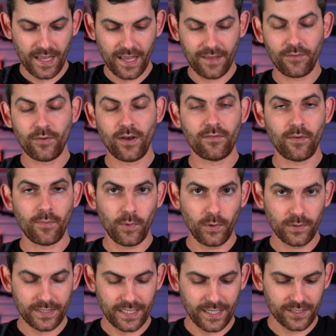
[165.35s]
If you have a
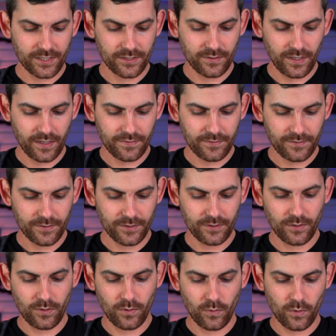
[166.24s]
bolt action rifle
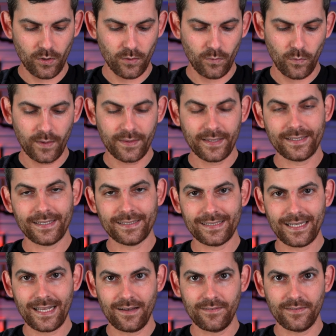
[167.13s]
or one that
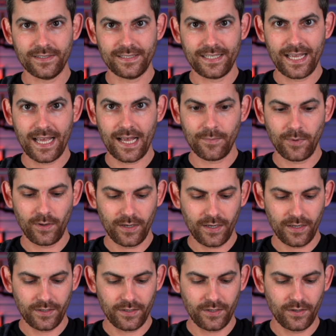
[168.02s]
doesn't have a tab on it,